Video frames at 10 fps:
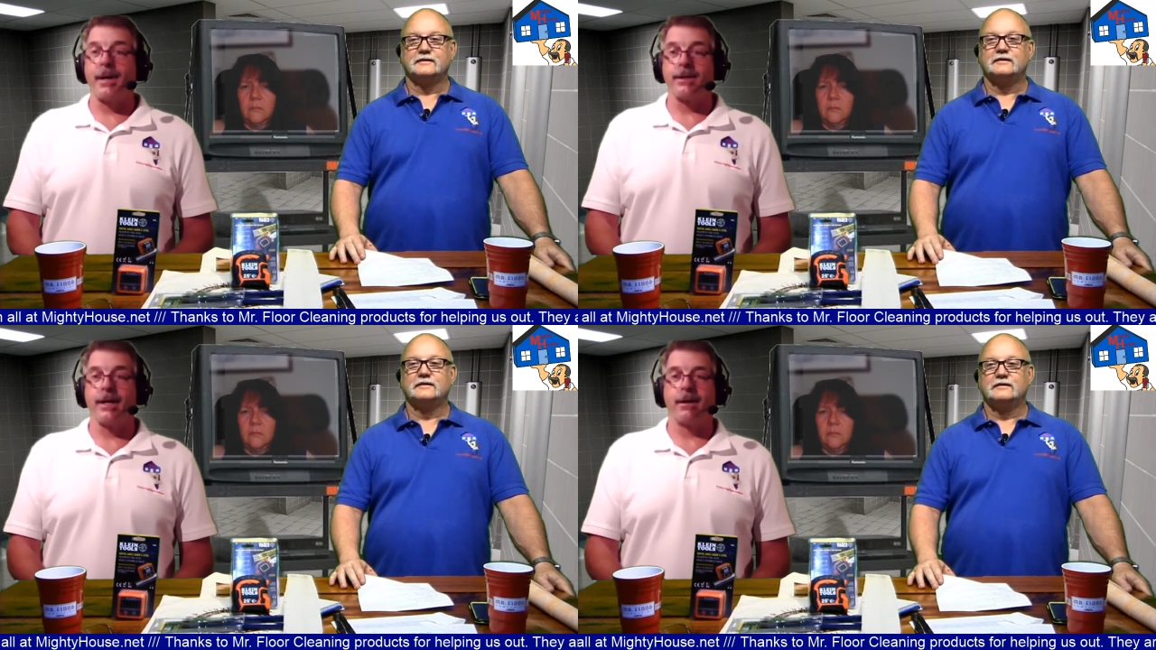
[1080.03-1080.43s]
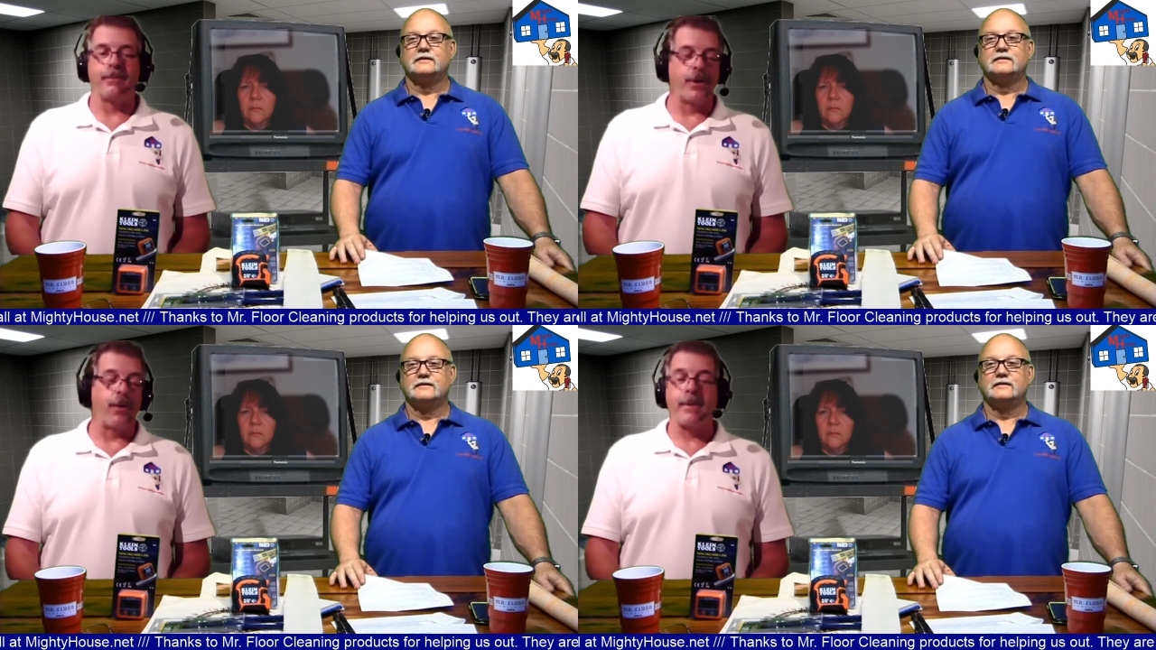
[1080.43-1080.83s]
Speaker 1: about it there.
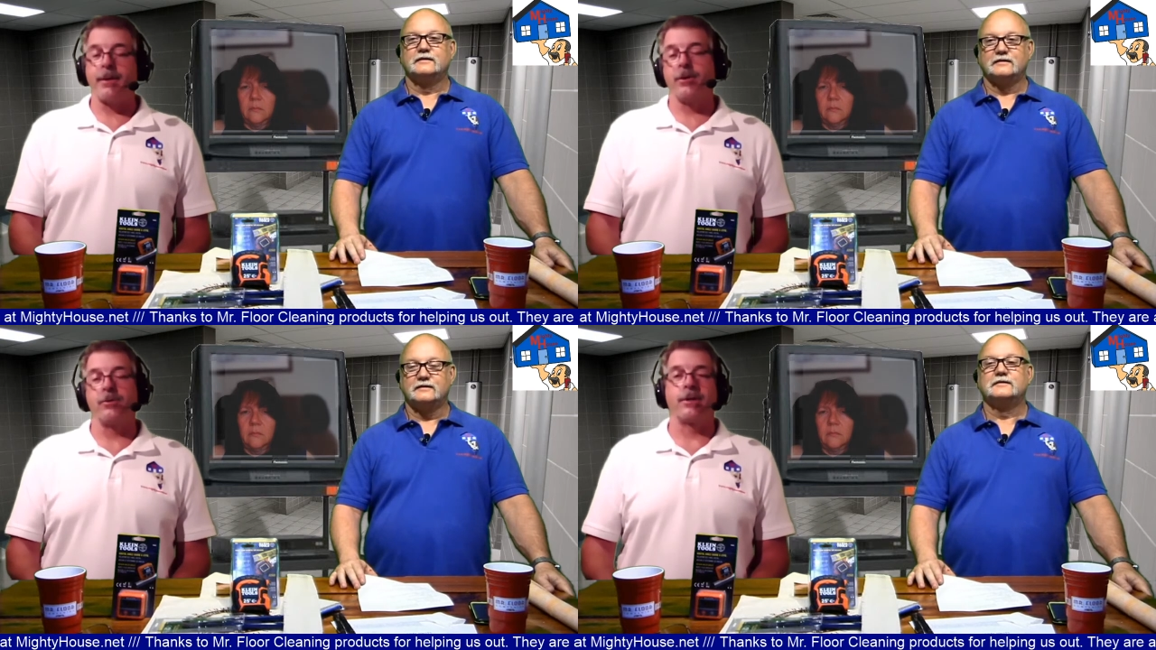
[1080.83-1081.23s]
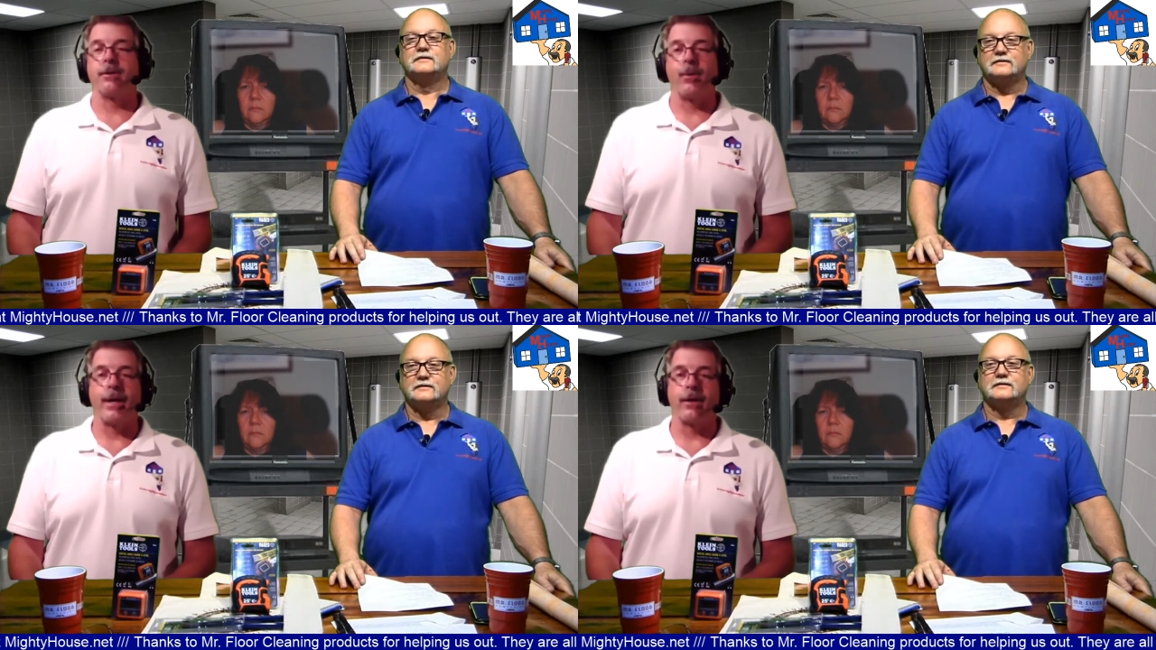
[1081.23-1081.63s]
No, I'm not using it
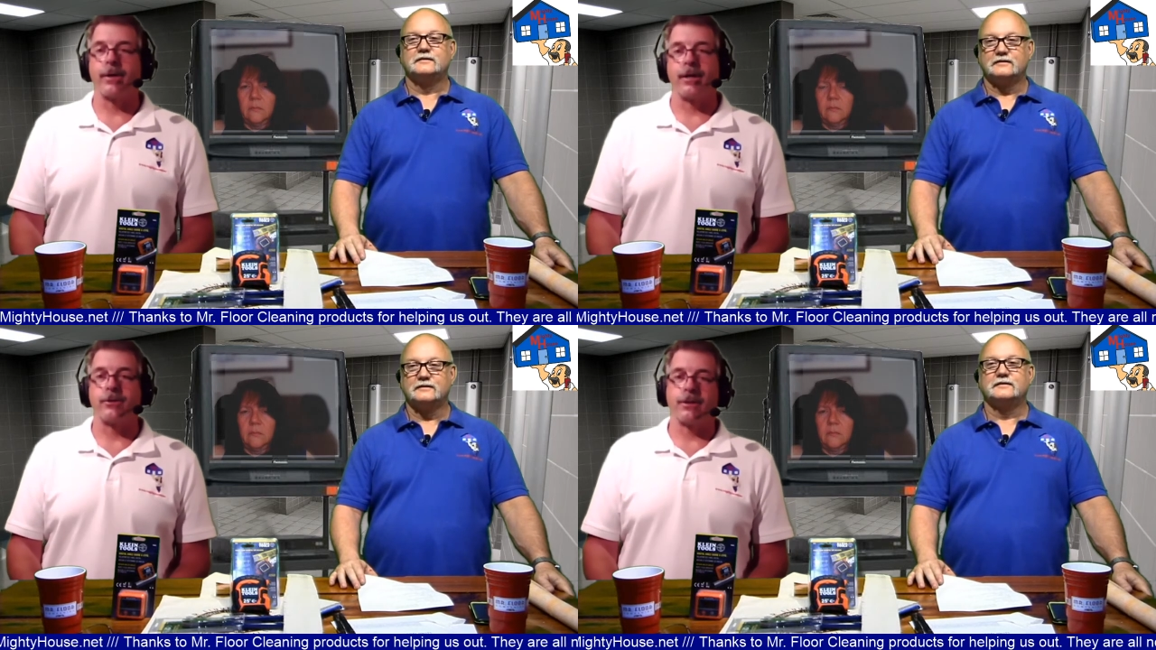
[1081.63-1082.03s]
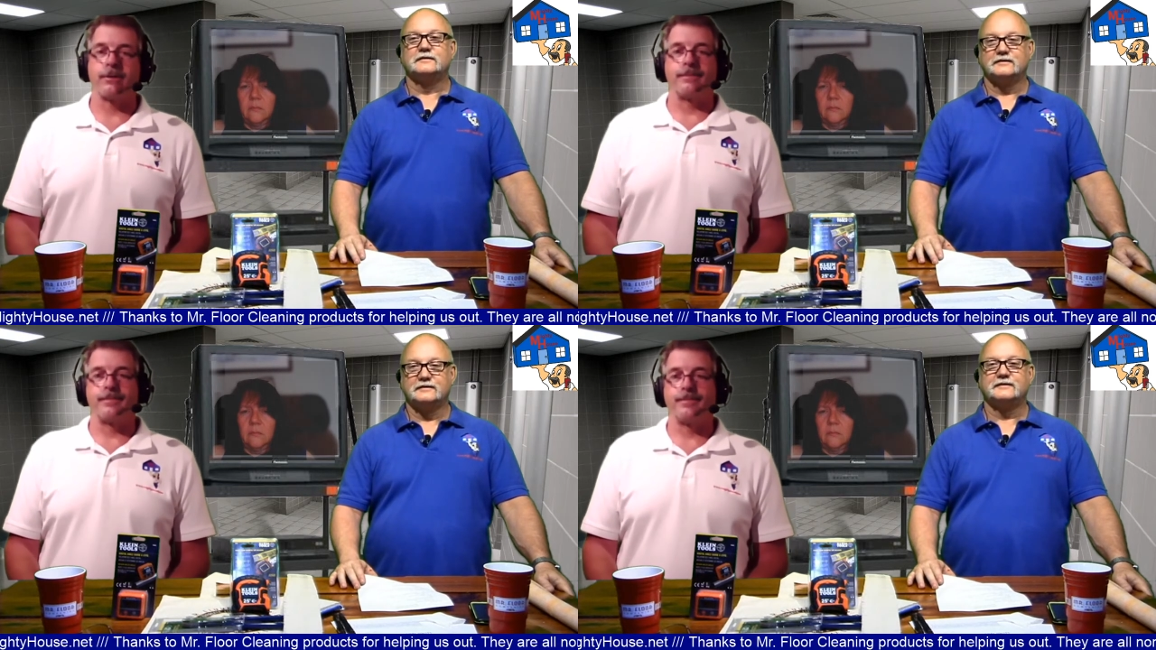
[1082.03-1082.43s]
in a wet location.